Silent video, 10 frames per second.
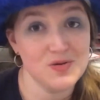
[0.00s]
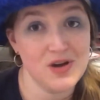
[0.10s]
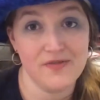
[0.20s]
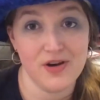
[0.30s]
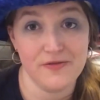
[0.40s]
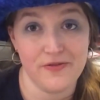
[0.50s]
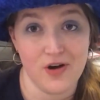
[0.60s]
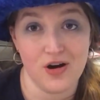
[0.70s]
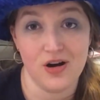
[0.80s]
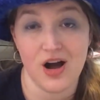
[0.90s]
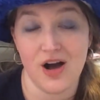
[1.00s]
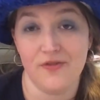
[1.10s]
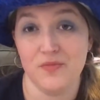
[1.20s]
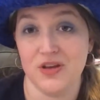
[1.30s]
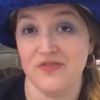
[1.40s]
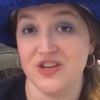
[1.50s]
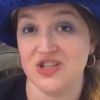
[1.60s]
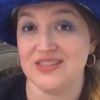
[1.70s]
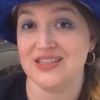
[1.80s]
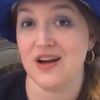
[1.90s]
not very far from the
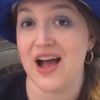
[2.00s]
convention center